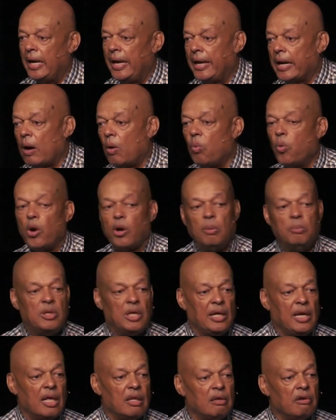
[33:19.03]
and I'll work them
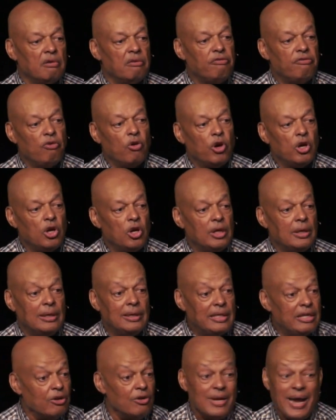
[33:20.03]
together for
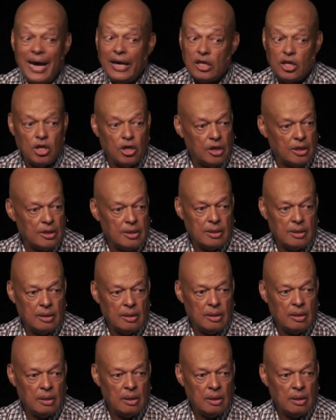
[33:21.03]
good. They're not good.